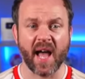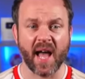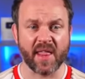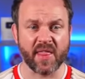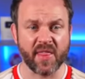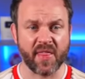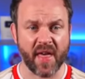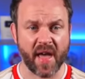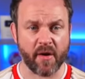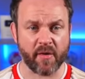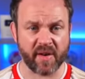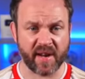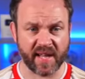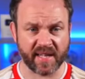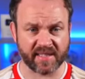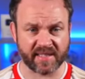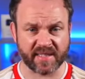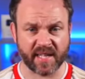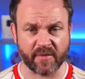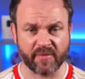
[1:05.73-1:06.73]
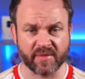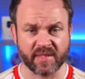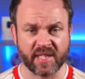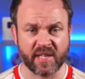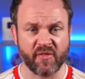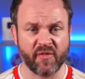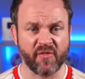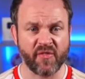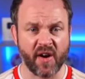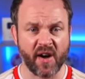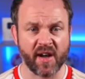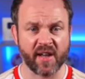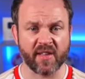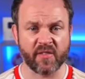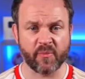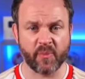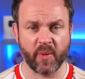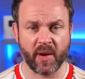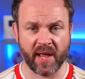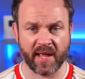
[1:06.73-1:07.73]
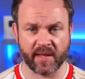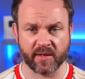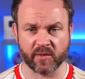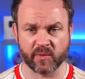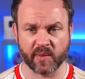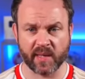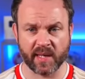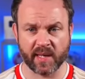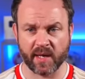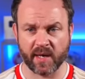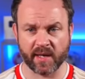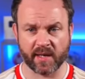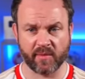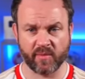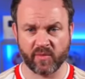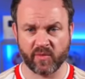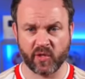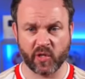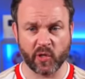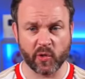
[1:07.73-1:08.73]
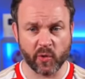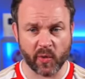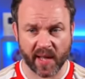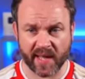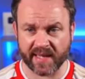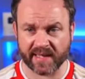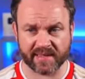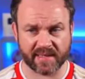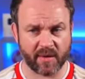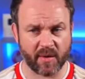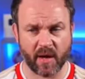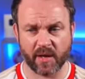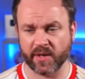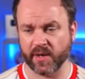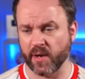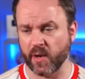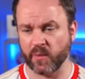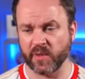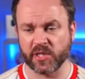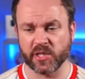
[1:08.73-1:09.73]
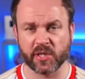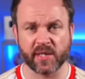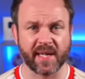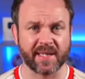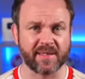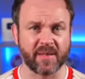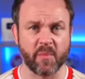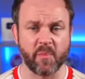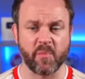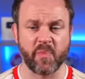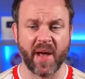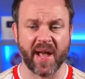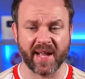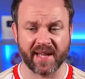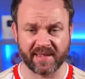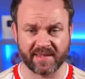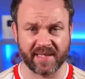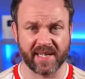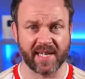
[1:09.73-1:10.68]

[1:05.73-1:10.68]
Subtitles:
And there it is. 75 players. We're getting 287. I don't know. We should get some bangers